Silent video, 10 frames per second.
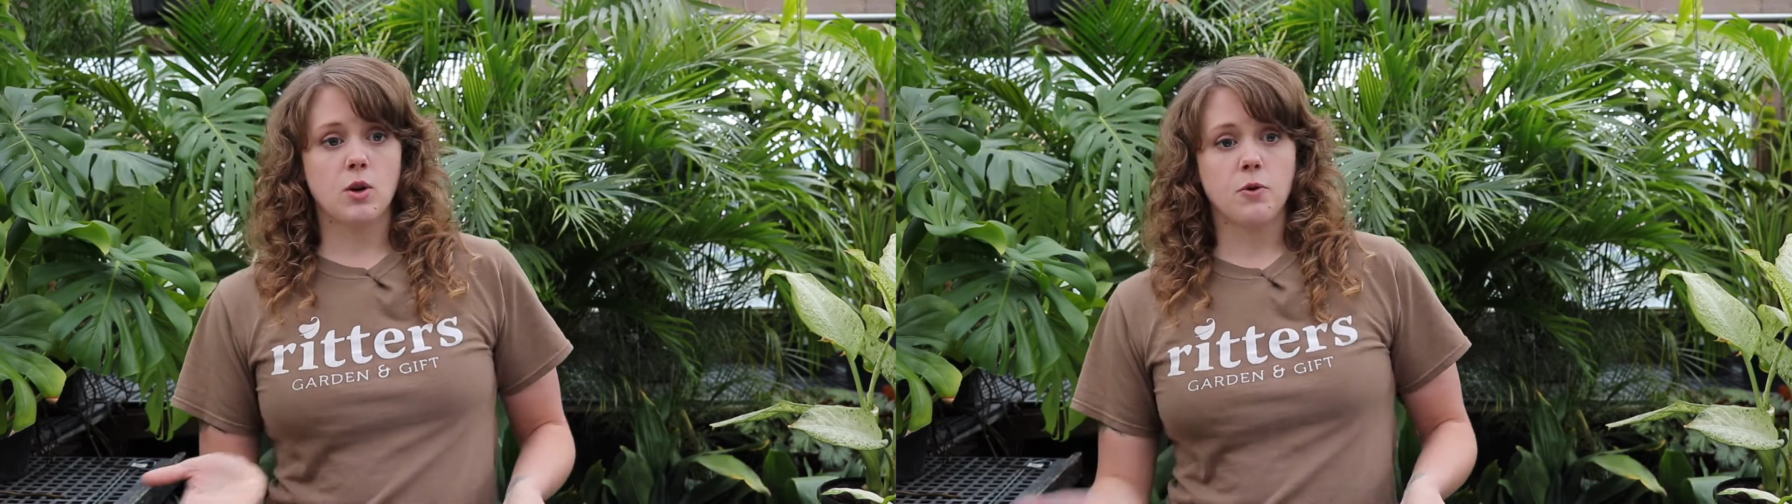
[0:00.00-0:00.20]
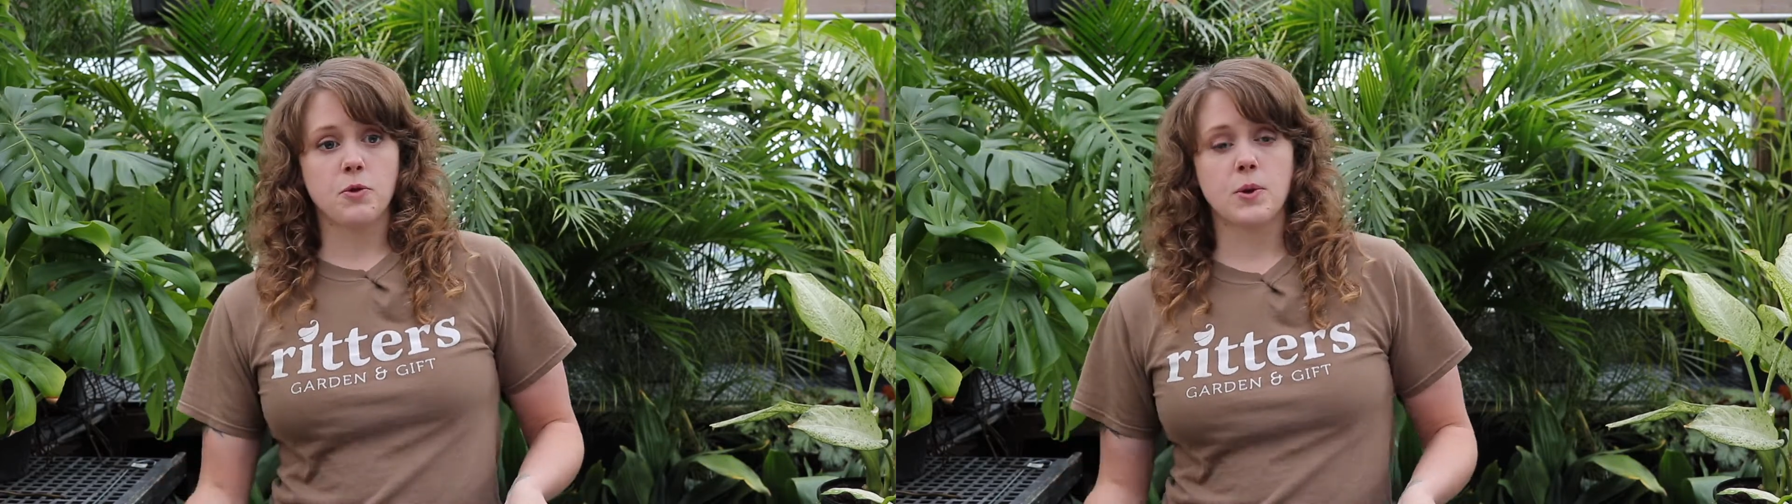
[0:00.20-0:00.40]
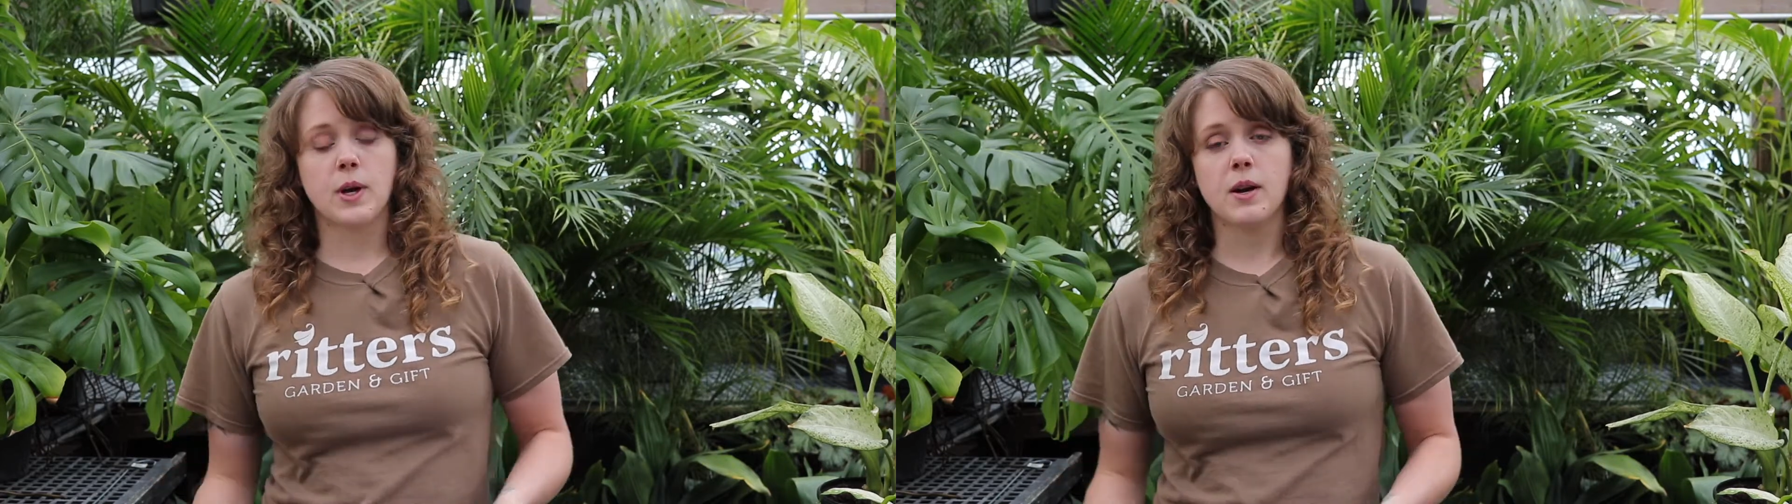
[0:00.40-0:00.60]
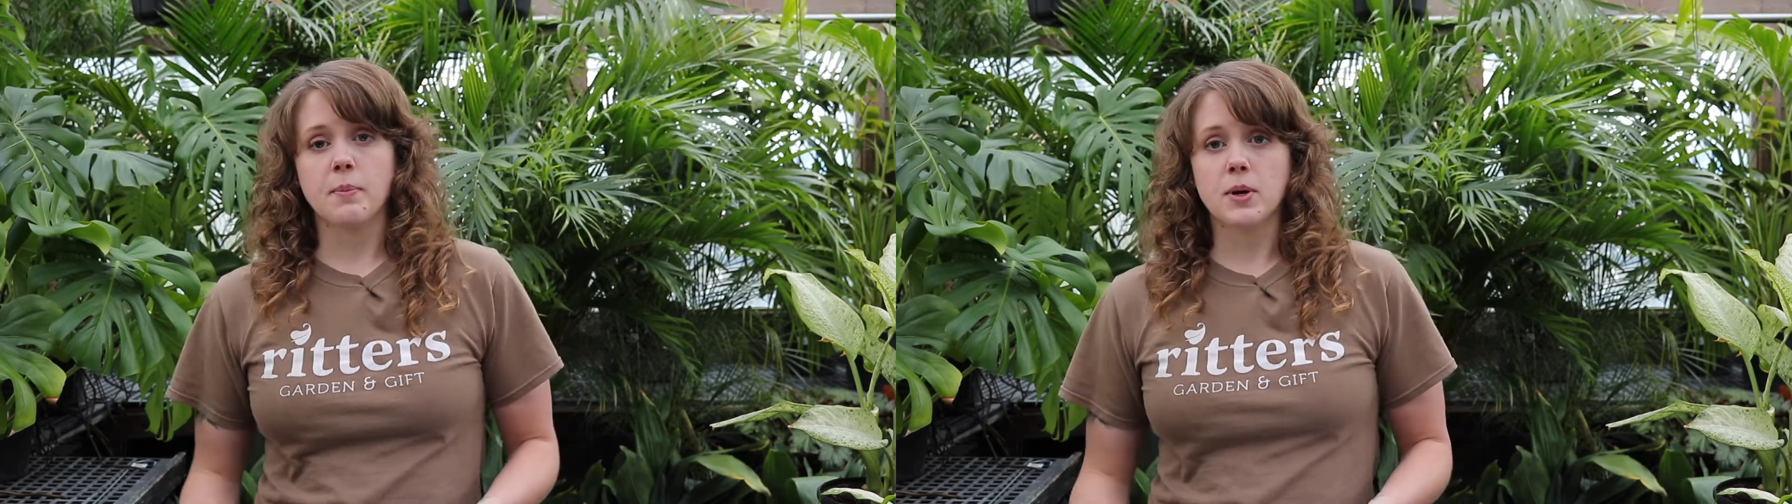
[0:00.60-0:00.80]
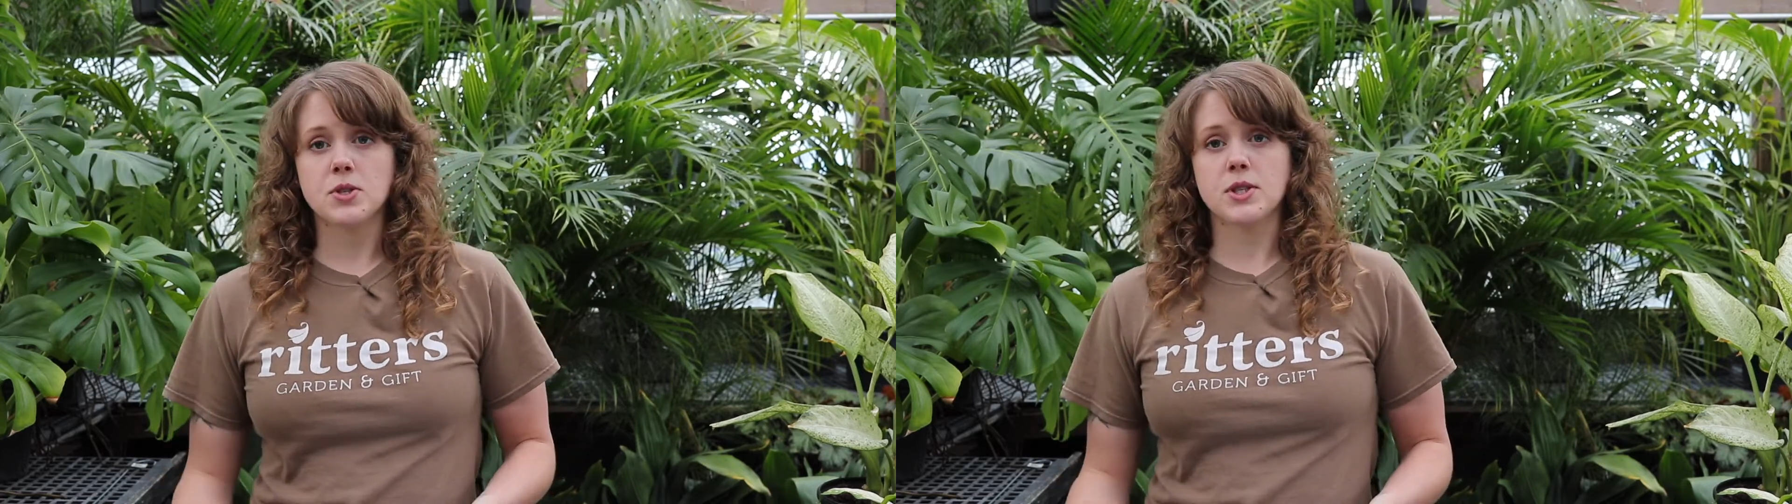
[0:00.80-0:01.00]
if you're the kind of
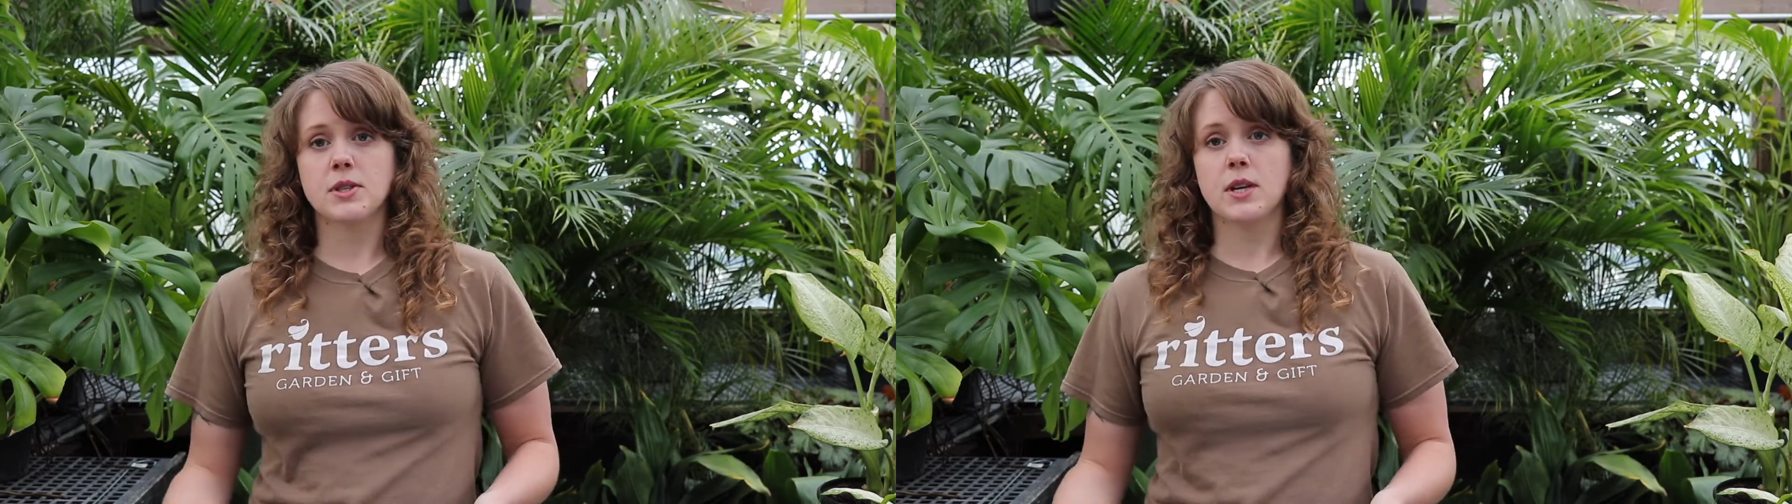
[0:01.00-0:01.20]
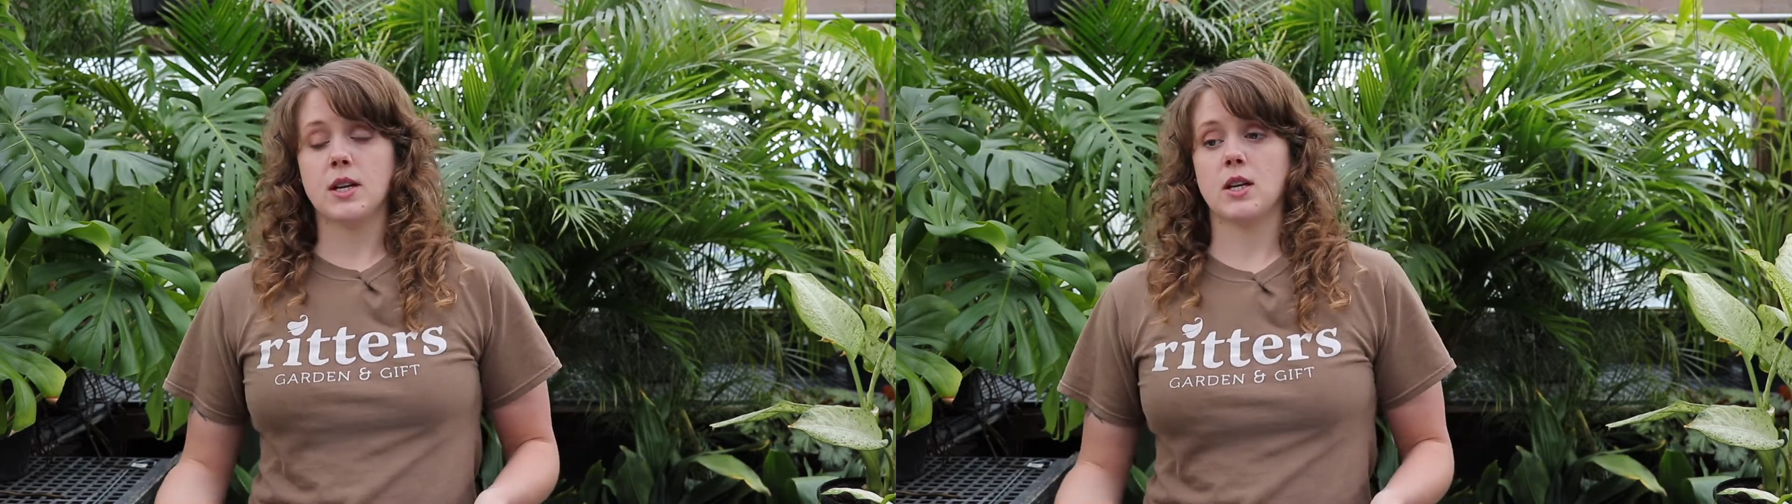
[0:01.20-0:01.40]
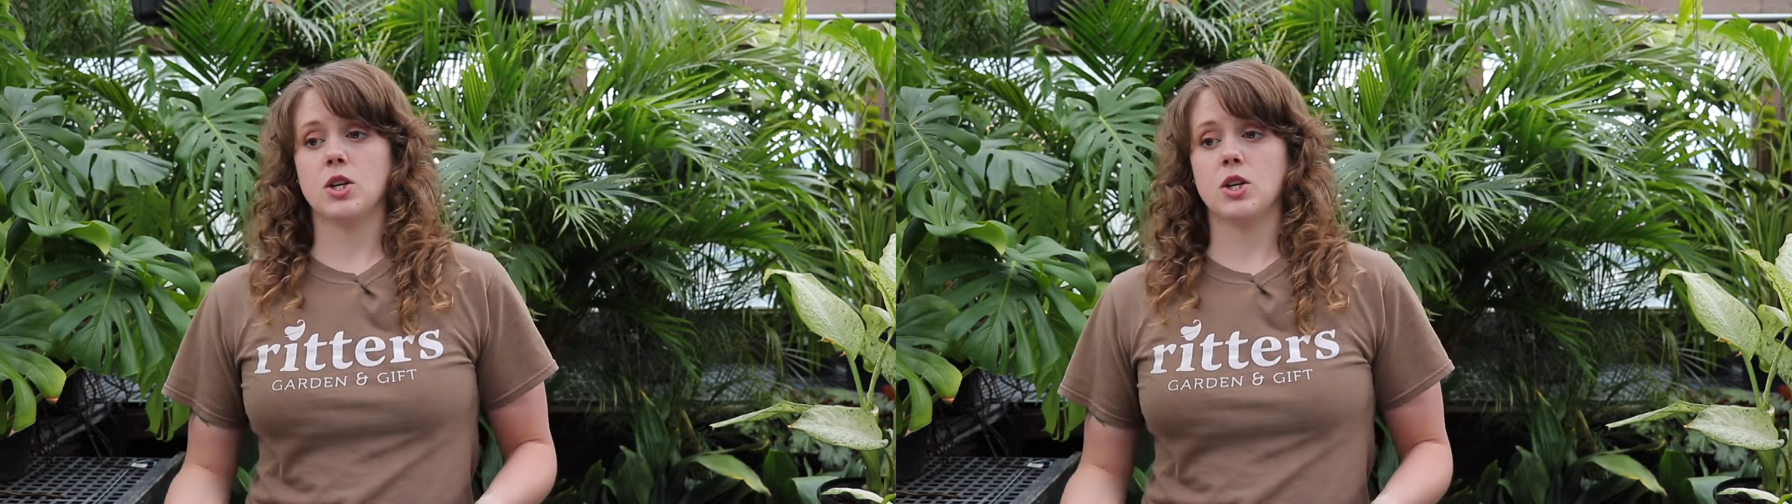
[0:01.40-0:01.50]
person that,